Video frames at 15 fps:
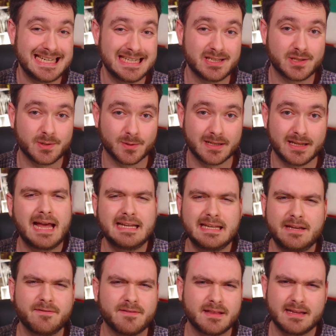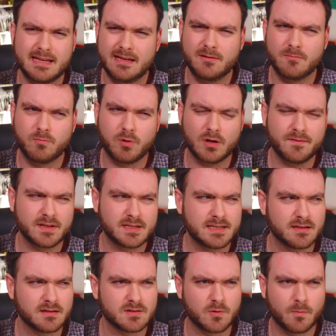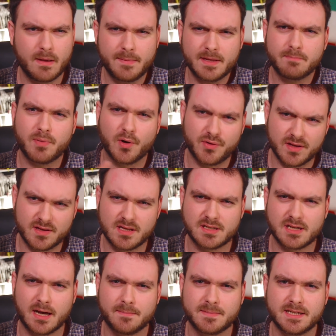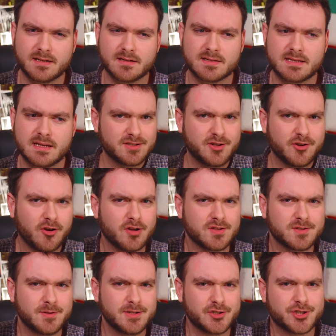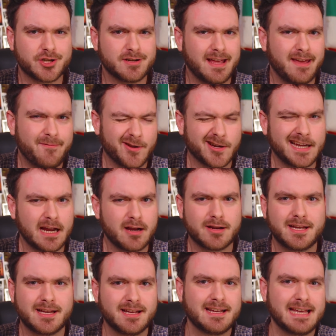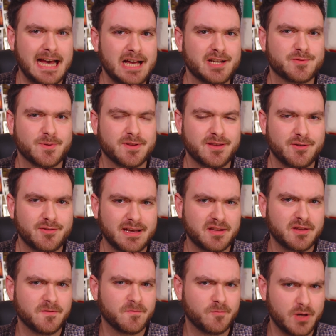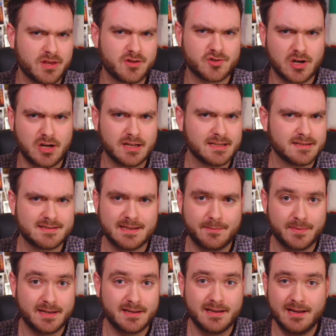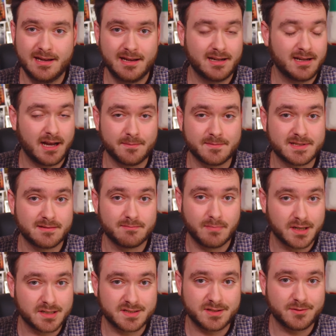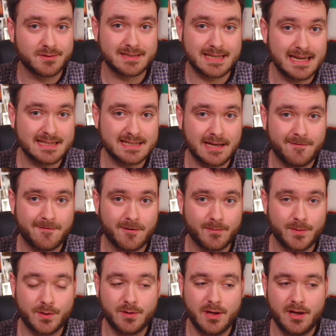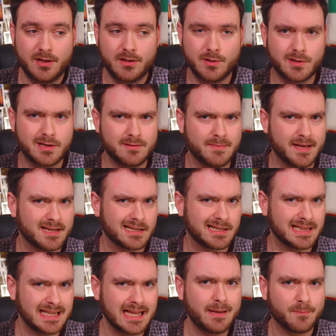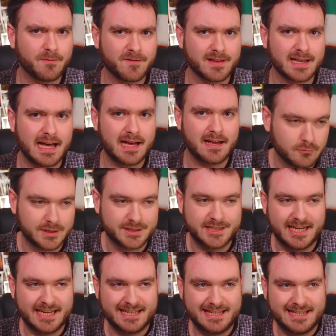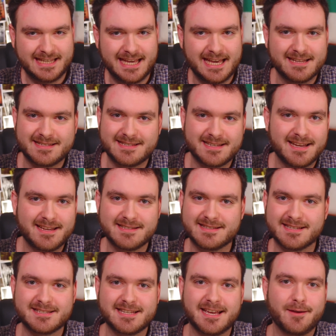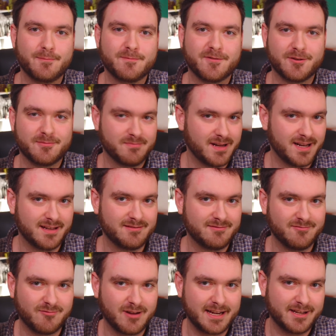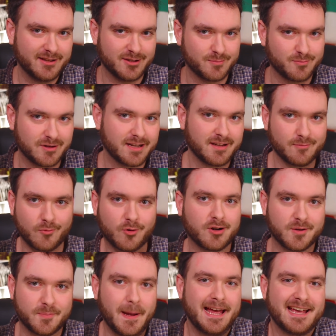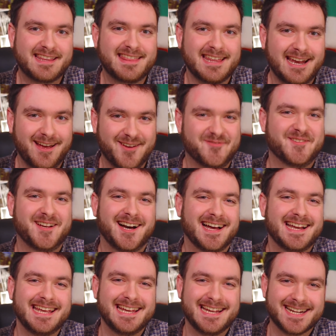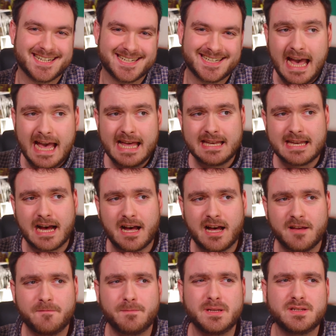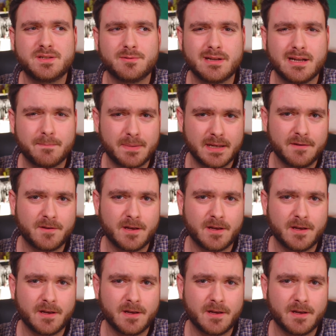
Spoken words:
into it. And even in one of the tiers, or maybe both of the top tiers, you're also insured if you're carrying cash with you that you've withdrawn and somebody comes and mugs you and takes that from you, you can make a claim for that, which I can't say is the same for my regular brick and mortar bank that I've got here. And I've been doing a bit of